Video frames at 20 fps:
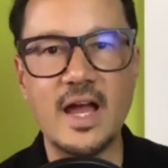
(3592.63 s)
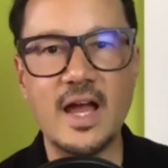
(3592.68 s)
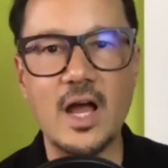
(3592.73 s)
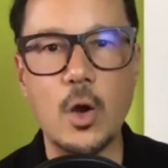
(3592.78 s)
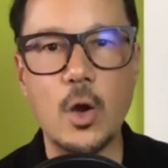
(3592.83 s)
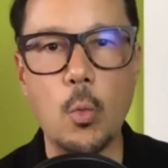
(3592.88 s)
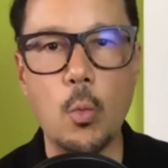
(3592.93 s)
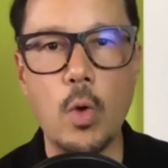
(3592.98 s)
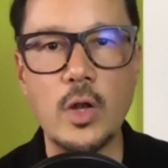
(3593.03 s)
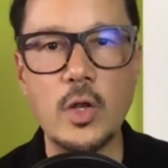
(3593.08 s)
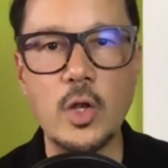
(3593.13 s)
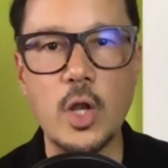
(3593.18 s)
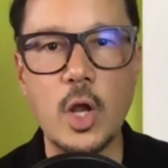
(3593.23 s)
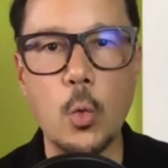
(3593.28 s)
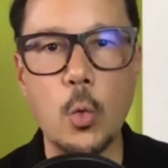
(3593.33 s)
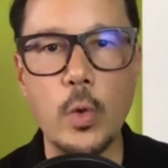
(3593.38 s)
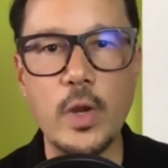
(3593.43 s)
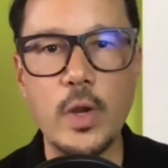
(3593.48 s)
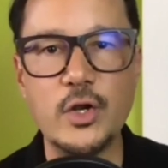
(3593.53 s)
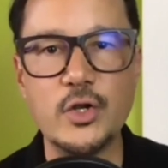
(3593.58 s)
what
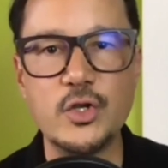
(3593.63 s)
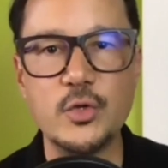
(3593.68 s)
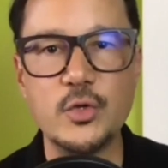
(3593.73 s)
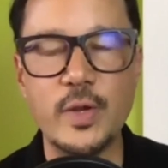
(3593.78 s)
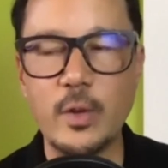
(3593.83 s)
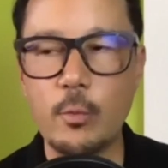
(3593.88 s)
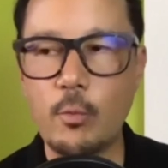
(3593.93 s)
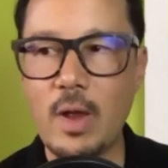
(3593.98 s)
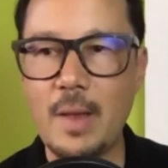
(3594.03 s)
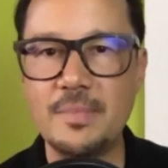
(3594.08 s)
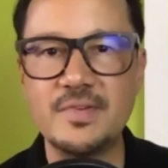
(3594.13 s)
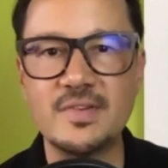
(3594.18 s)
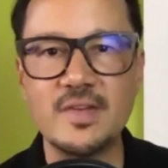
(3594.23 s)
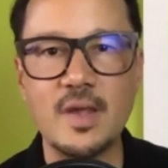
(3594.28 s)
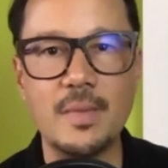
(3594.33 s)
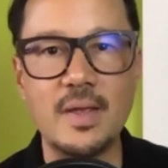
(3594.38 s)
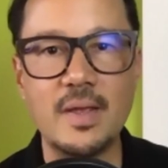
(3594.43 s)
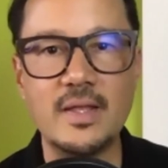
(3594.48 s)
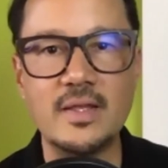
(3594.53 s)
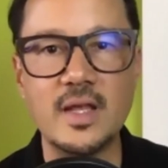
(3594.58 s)
we're doing at Web
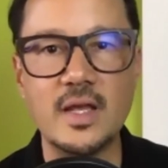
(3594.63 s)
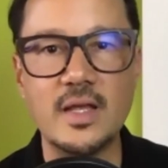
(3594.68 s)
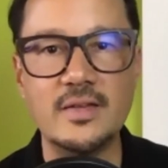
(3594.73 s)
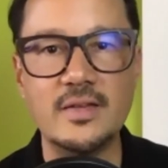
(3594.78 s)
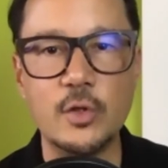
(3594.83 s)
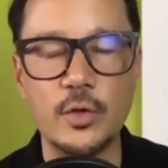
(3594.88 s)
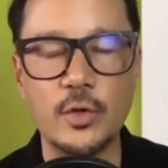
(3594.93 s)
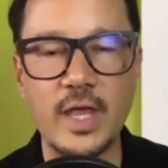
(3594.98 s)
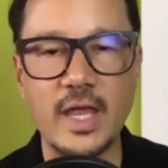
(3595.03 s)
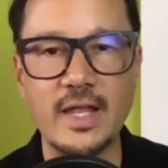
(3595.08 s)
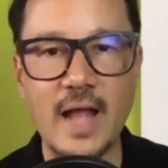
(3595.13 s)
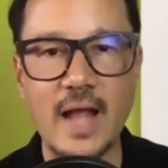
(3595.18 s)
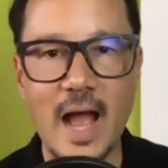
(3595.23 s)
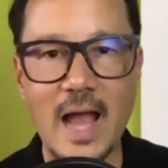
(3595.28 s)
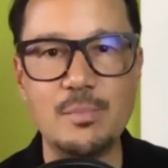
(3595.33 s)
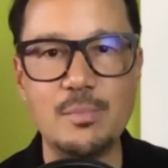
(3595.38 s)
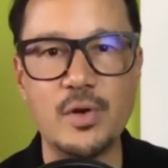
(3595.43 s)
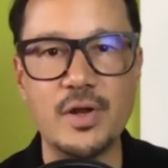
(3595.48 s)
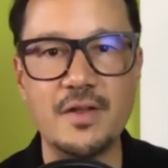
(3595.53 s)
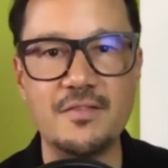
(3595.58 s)
Summit is looking at
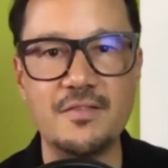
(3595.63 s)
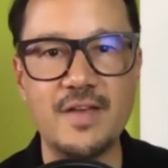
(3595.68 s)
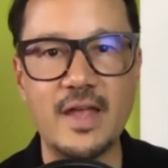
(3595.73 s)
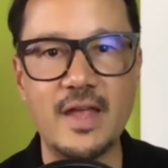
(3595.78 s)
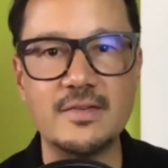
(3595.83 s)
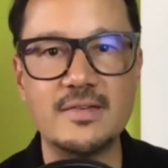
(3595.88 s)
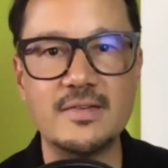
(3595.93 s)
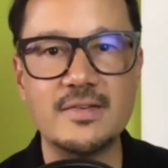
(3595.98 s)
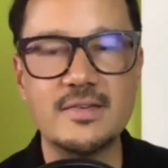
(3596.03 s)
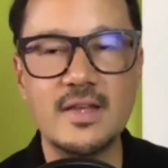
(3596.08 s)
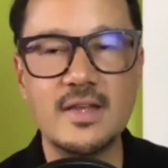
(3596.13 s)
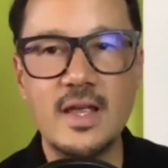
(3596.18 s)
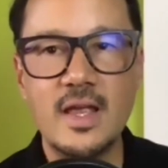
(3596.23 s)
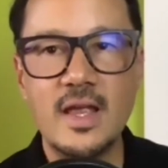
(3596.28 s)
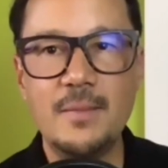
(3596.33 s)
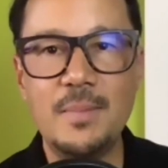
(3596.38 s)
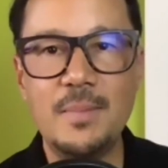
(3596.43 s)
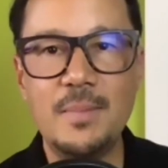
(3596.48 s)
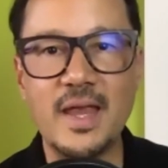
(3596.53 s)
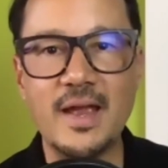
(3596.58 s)
hybrid events
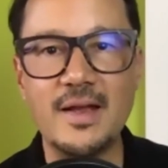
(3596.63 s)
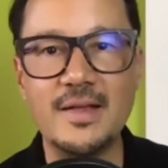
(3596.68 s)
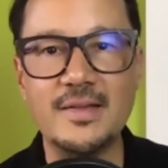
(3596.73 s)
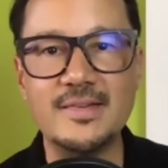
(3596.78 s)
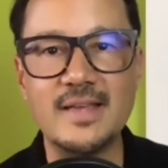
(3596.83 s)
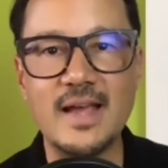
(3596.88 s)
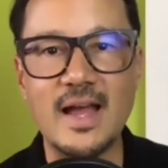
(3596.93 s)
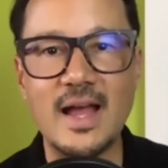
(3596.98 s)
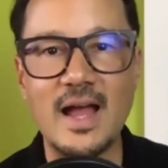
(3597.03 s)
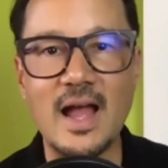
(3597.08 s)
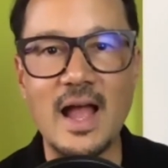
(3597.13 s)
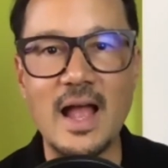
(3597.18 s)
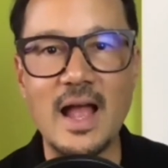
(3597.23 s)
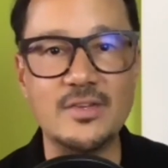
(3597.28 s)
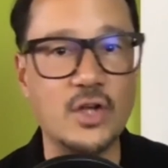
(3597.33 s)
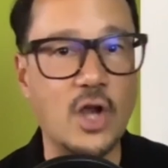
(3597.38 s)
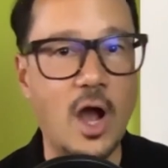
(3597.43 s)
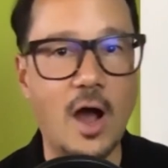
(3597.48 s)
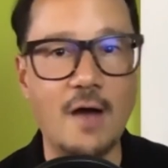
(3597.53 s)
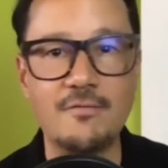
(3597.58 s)
because as a
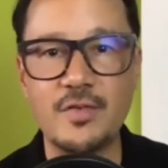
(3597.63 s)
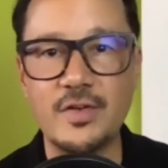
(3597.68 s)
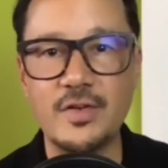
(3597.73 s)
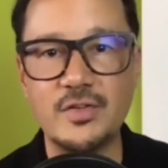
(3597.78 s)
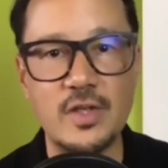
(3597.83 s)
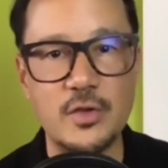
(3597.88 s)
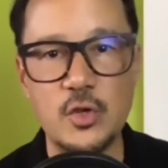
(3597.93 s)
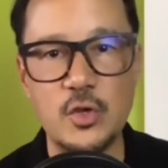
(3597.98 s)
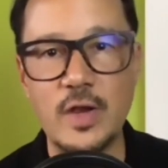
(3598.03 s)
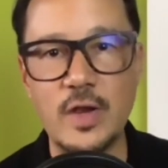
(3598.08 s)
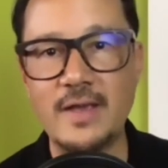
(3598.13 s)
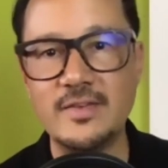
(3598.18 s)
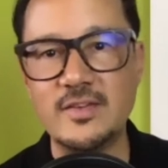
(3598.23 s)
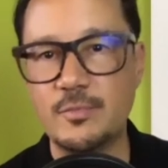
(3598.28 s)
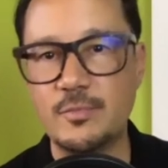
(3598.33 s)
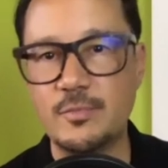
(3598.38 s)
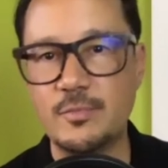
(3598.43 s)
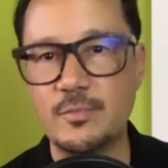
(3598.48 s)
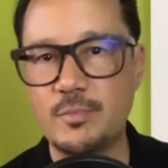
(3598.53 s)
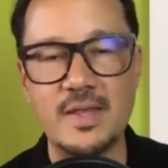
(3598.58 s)
conference that you guys have
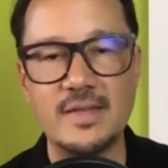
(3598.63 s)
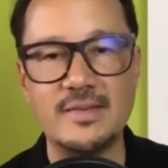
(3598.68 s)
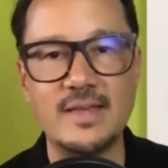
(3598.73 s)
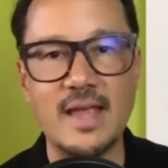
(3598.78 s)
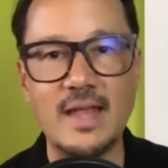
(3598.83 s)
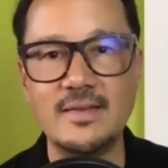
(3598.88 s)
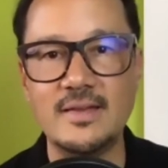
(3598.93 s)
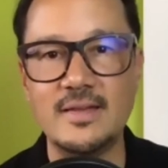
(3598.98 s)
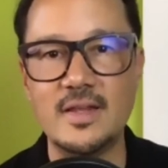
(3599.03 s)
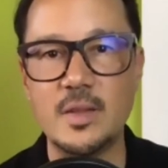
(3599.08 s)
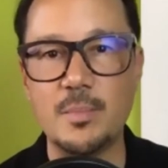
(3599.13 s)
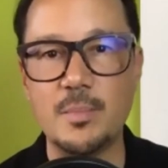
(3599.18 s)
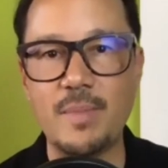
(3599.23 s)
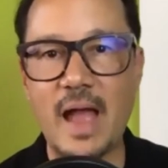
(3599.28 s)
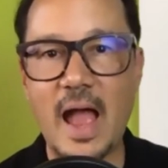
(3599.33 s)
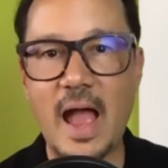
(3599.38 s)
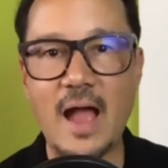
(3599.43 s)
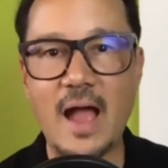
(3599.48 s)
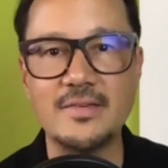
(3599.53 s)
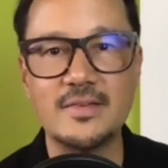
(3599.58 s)
probably attended in the
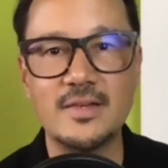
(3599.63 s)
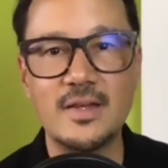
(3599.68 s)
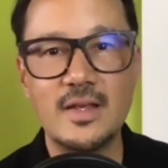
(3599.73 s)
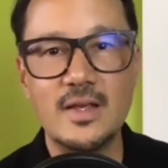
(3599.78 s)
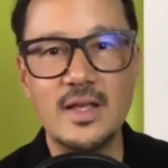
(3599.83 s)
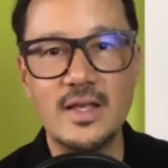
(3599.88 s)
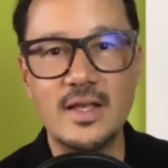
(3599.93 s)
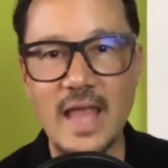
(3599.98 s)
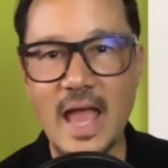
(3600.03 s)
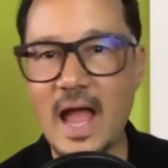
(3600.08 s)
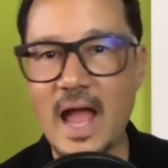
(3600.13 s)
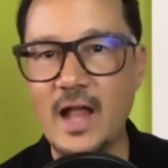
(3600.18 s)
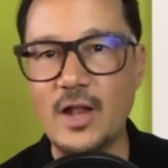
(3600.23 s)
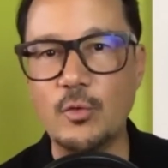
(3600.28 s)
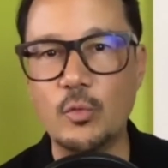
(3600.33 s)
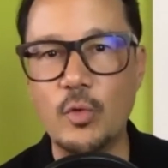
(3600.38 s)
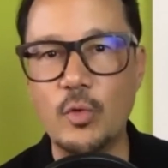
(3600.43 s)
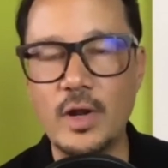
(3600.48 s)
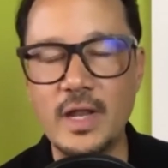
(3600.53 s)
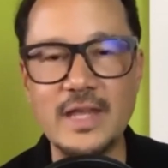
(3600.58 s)
past, yeah,
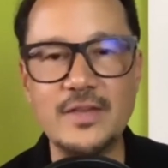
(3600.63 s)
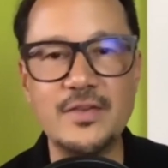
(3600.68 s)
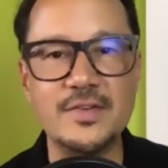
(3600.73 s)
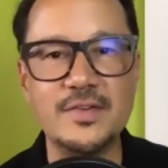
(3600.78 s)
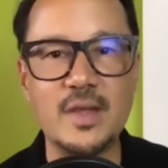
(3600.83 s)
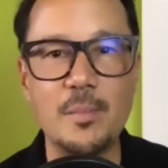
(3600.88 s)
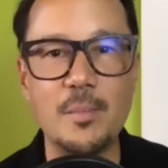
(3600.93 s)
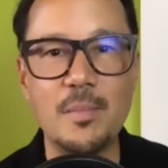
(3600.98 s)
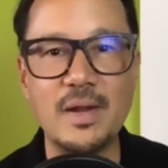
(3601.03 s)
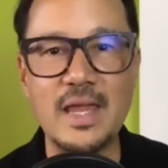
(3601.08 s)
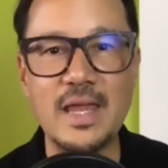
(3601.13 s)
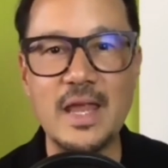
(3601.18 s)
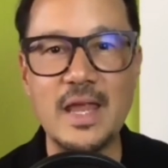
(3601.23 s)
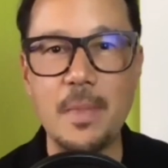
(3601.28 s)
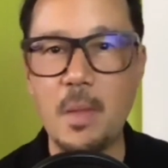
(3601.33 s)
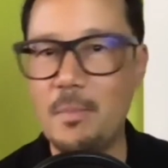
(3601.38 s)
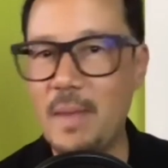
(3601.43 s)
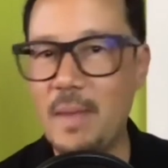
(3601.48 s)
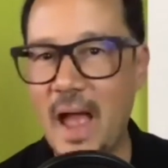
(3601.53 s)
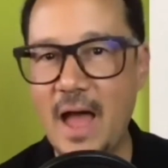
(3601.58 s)
running into somebody in
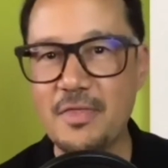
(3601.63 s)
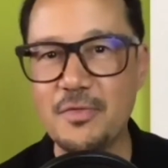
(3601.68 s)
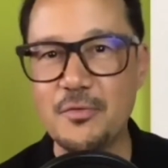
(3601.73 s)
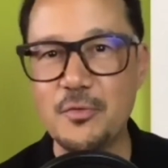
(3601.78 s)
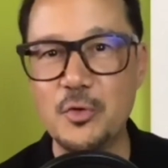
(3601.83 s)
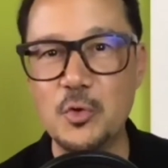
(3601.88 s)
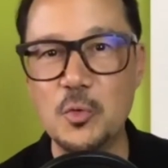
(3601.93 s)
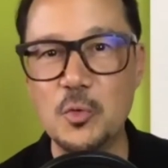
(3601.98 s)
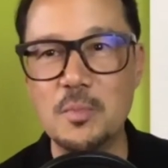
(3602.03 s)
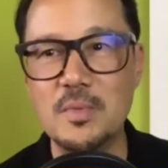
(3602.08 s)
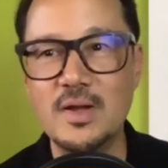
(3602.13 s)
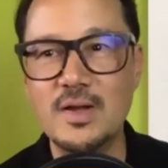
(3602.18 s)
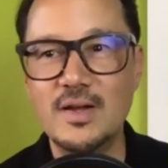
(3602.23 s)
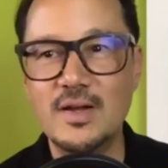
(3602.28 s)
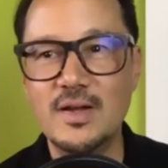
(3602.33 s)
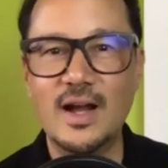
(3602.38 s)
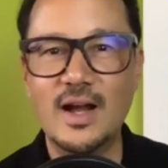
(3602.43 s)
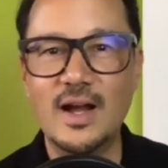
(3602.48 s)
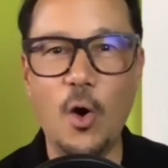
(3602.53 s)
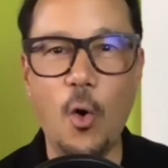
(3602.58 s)
the bathroom
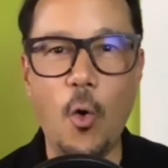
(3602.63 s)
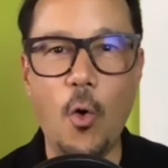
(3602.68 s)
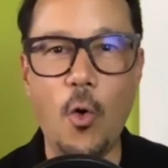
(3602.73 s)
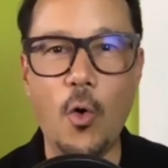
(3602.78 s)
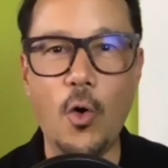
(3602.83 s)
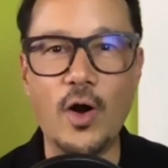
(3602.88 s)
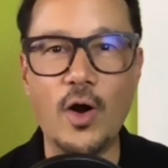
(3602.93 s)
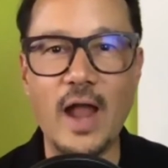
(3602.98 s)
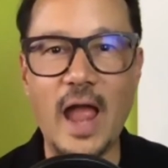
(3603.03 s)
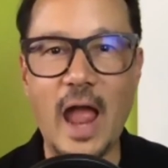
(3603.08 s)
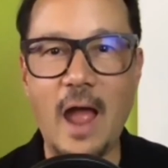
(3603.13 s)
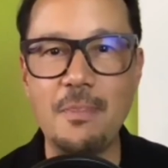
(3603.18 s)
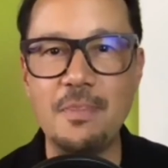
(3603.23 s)
or at the